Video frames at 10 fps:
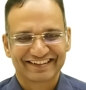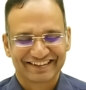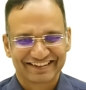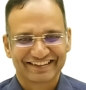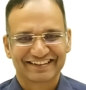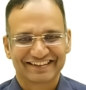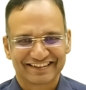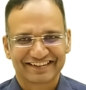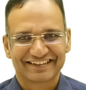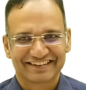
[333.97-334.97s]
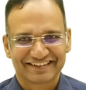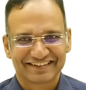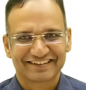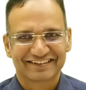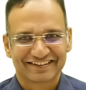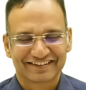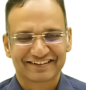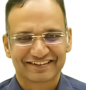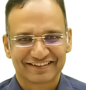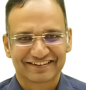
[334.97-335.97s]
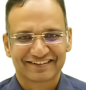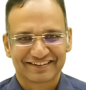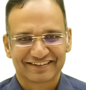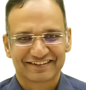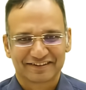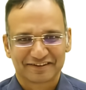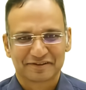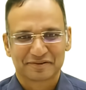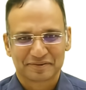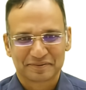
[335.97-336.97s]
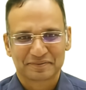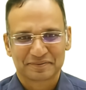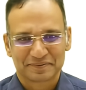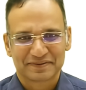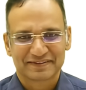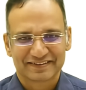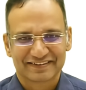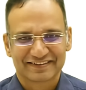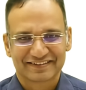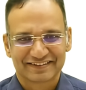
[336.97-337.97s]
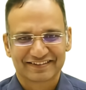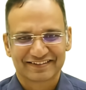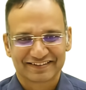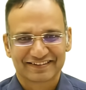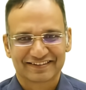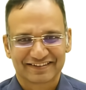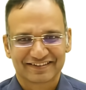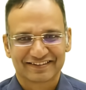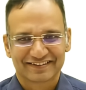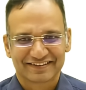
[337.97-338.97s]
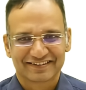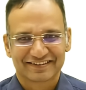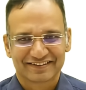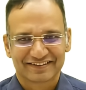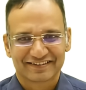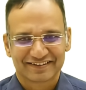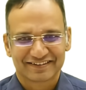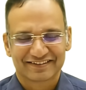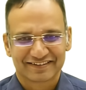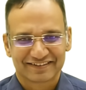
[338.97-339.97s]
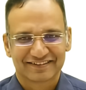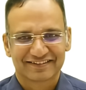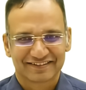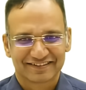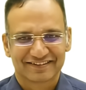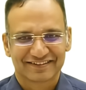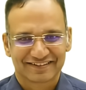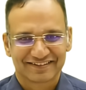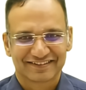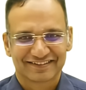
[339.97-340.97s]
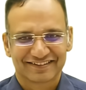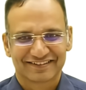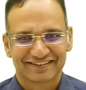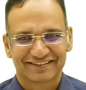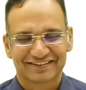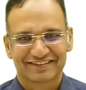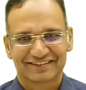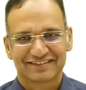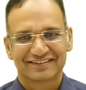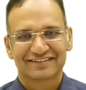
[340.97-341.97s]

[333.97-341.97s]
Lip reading: (not speaking)